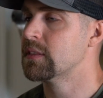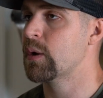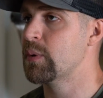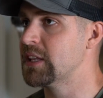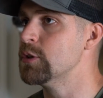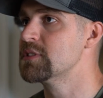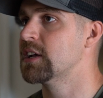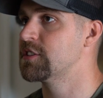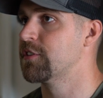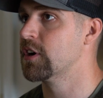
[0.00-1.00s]
then we can use
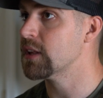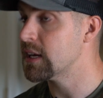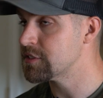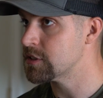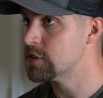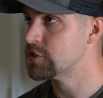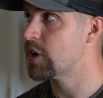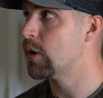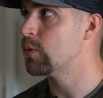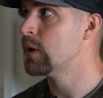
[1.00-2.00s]
less fertilizer.
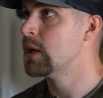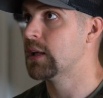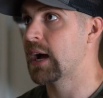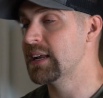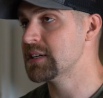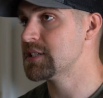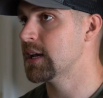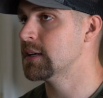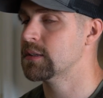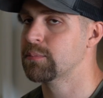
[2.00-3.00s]
So I hate to
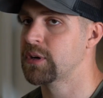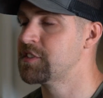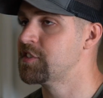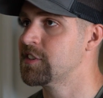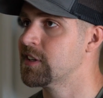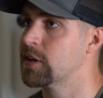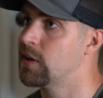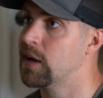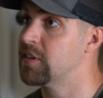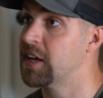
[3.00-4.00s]
say it, price isn't going to go
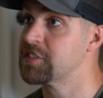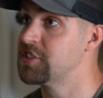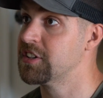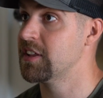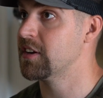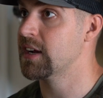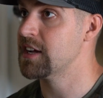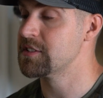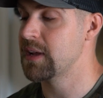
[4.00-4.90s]
down next year either, guys.